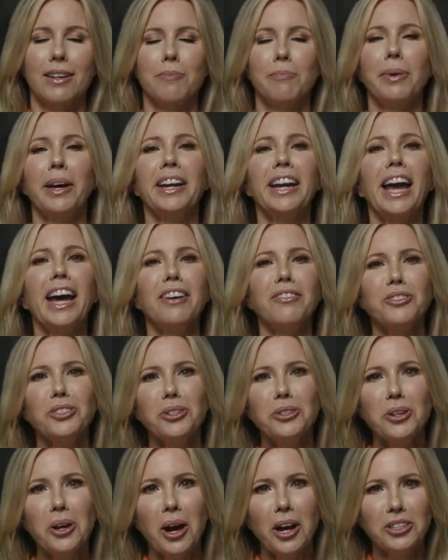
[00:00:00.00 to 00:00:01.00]
But
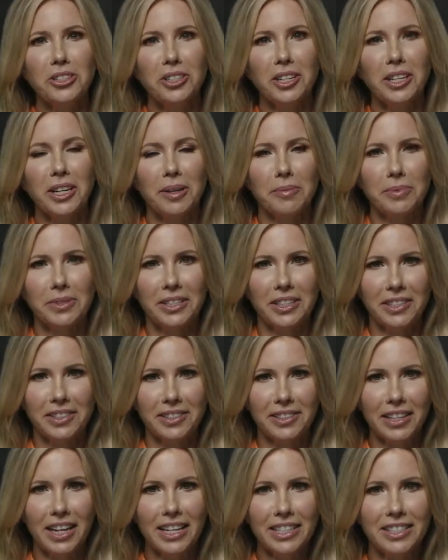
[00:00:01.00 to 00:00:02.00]
after notching up
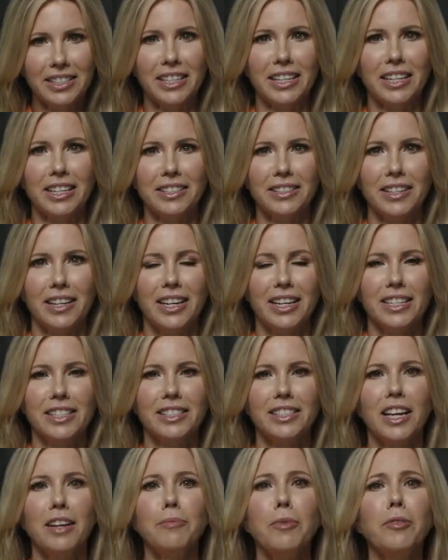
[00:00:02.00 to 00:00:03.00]
successes,
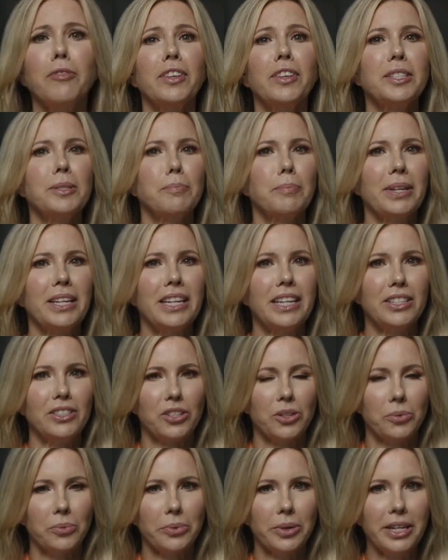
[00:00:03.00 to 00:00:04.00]
some us begin
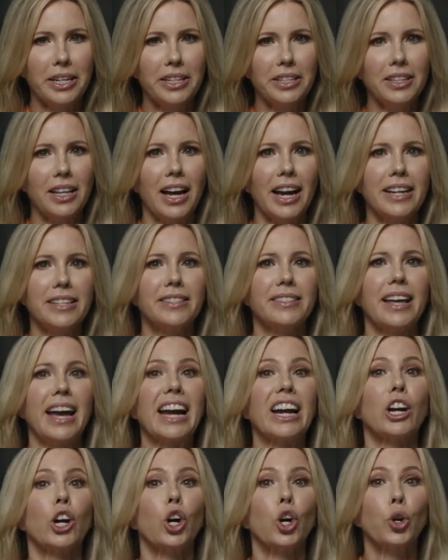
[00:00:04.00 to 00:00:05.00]
to realize
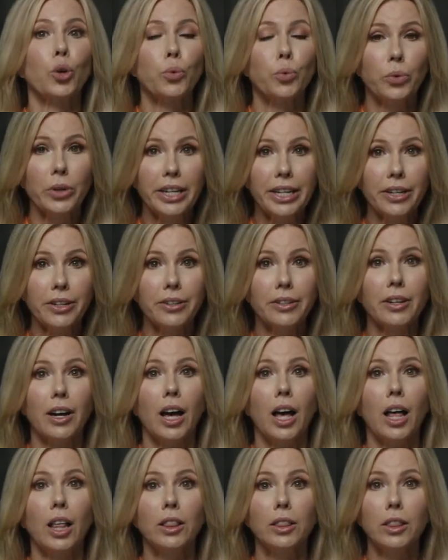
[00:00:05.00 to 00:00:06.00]
that career
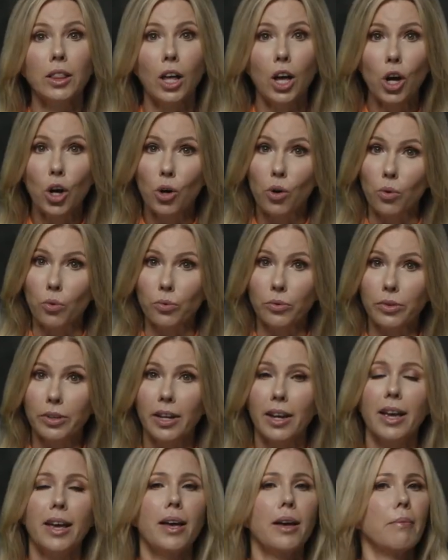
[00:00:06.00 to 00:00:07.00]
alone
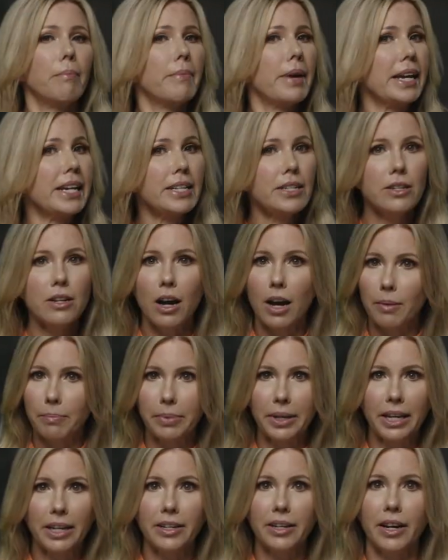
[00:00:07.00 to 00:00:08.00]
may not
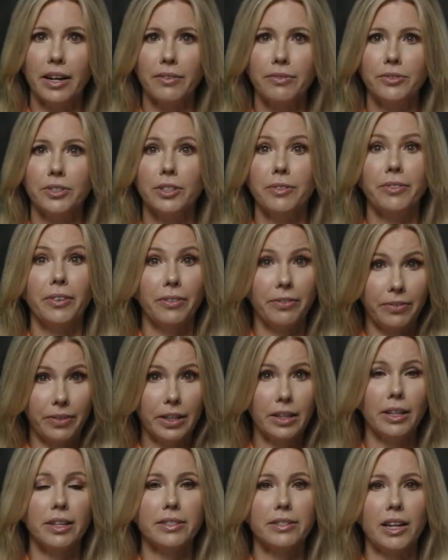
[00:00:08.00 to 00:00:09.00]
be enough to
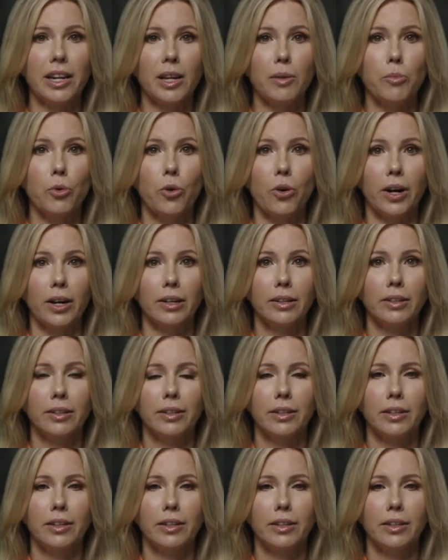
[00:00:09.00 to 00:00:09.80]
fulfill us anymore.